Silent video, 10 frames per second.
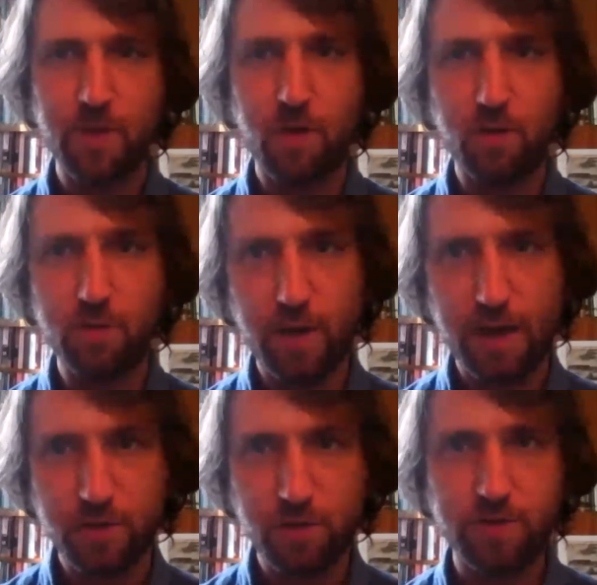all
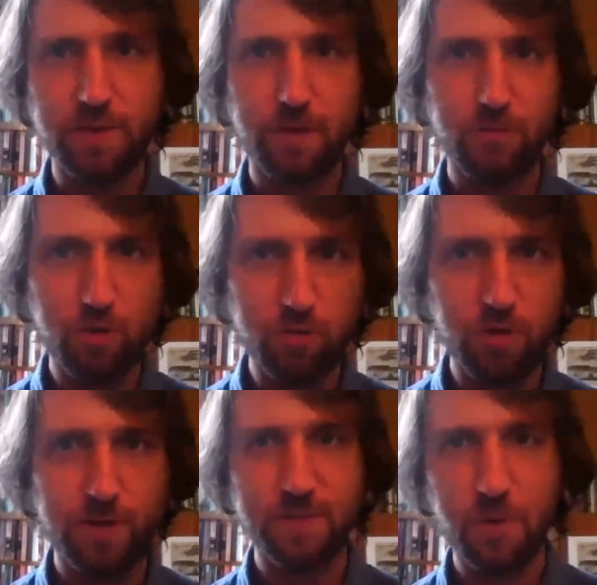her talks about
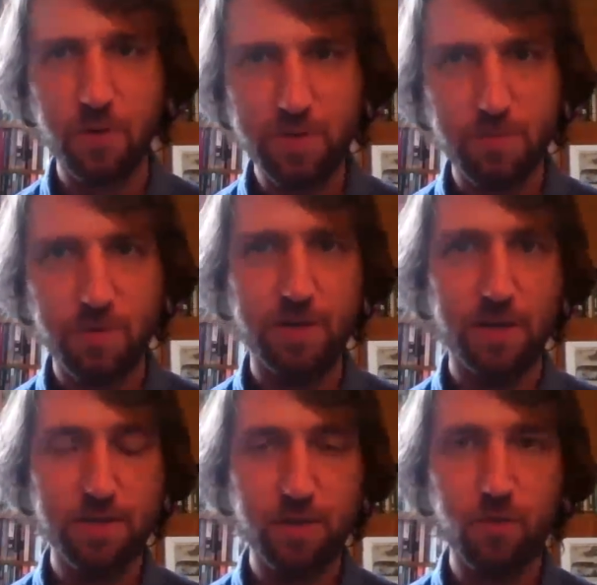duty, responsibility,
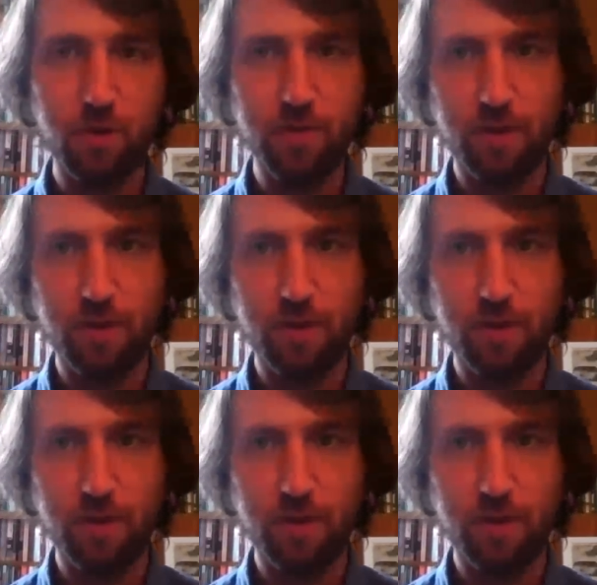and so on.